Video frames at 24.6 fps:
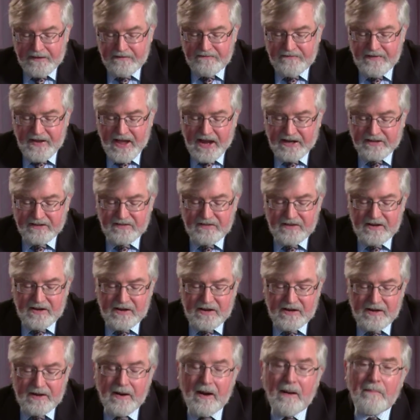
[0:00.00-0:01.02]
In fact,
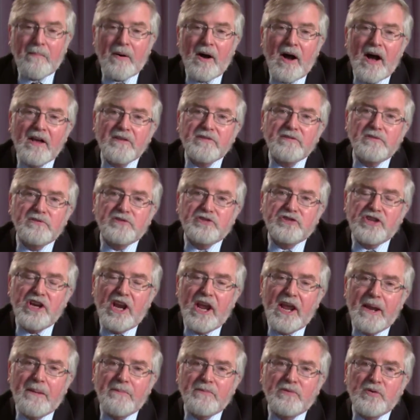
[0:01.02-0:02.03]
the apostle
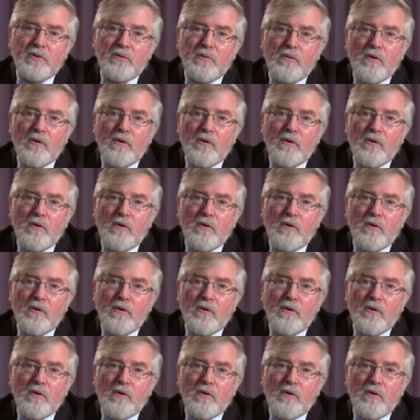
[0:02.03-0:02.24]
James,